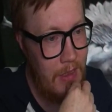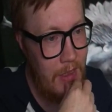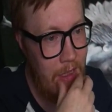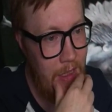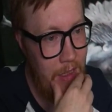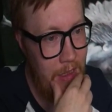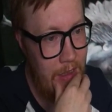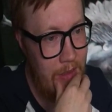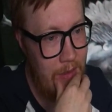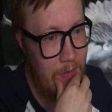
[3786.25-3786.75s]

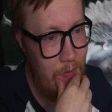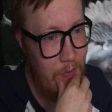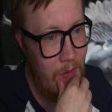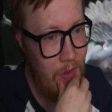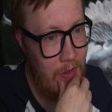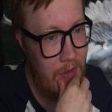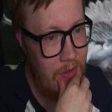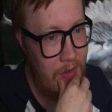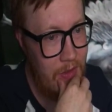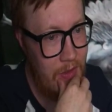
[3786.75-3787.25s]
It's
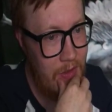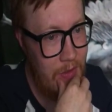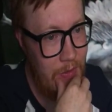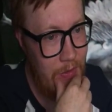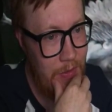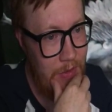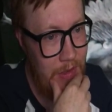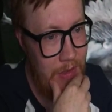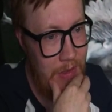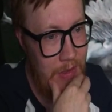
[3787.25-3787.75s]
faster
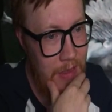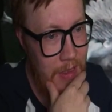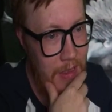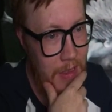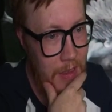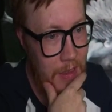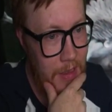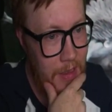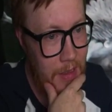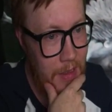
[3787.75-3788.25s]
using
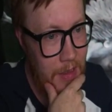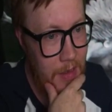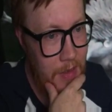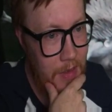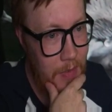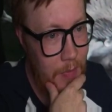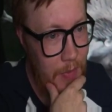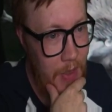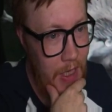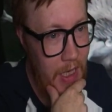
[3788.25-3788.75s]

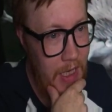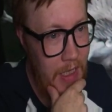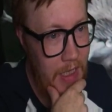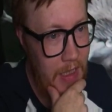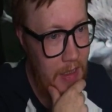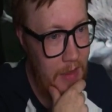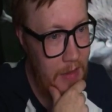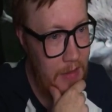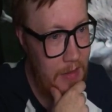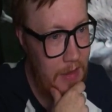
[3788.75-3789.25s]
spray
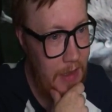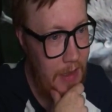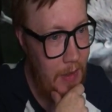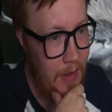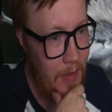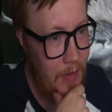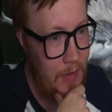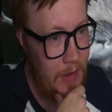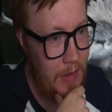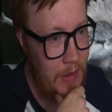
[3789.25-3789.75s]
than
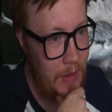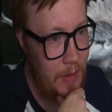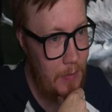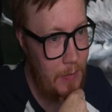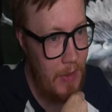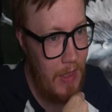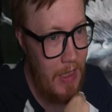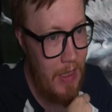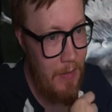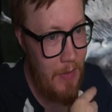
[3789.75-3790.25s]
loading up
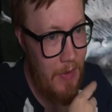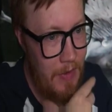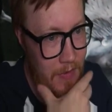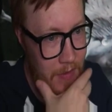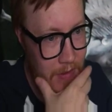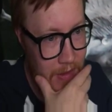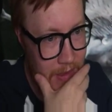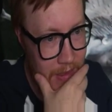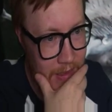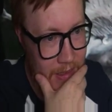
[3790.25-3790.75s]
an airbrush
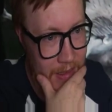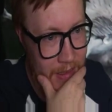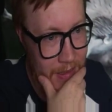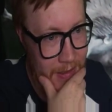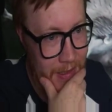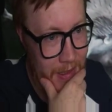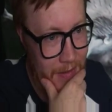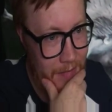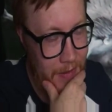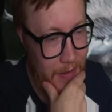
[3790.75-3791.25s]
and cleaning it
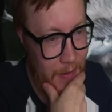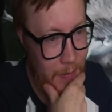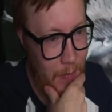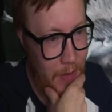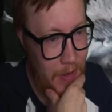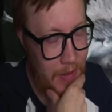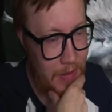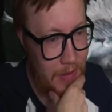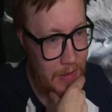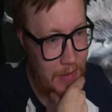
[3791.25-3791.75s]
every
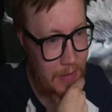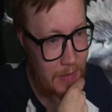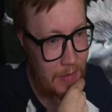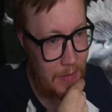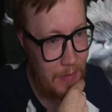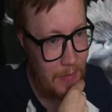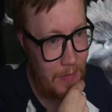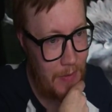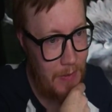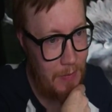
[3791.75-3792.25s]

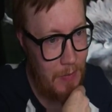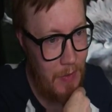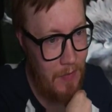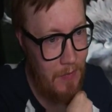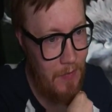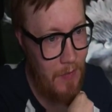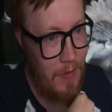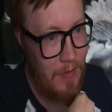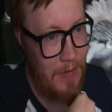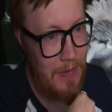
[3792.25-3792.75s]

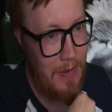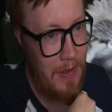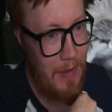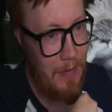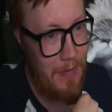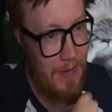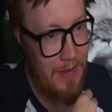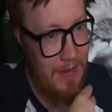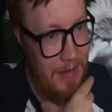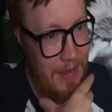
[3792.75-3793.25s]
1.4
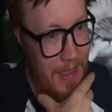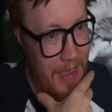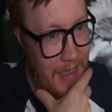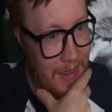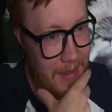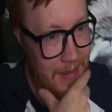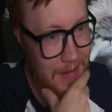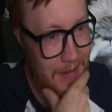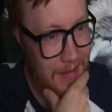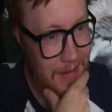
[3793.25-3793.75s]
hours. Yeah.